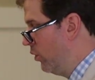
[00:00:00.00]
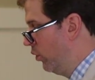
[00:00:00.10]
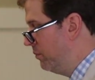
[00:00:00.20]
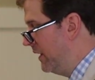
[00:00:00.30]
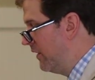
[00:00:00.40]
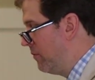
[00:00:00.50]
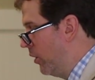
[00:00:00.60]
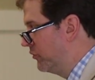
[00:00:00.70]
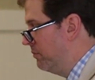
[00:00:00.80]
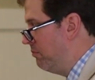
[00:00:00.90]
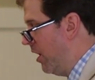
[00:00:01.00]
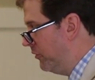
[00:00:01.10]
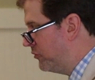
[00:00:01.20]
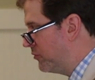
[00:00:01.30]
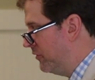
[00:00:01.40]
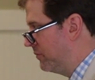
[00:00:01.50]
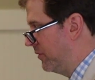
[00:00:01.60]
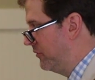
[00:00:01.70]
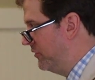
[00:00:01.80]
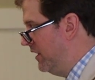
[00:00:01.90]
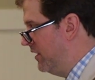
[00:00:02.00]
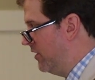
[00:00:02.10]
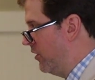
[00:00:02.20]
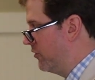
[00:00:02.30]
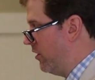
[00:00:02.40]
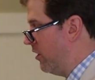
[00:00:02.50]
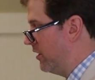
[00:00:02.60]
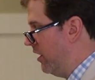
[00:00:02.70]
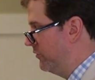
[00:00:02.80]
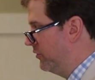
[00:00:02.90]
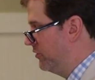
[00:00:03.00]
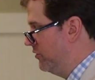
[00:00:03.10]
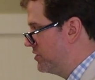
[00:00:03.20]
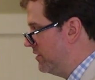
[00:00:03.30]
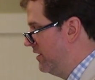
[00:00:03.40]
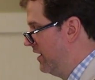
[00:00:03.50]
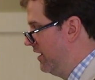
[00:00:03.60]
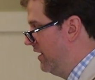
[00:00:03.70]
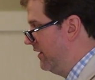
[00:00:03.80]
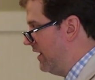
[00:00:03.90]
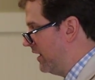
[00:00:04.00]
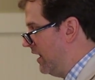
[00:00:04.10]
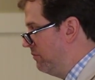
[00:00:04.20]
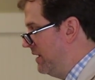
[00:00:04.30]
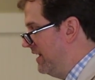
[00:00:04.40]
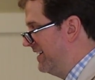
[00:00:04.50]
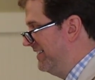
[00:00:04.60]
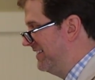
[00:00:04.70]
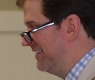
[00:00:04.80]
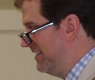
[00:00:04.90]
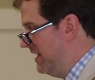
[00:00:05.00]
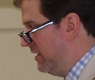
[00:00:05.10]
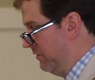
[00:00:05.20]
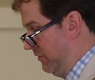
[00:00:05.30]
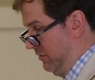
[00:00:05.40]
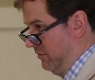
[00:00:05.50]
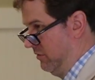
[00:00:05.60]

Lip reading: would be the most monstrous proceeding under our Constitution that can be conceived,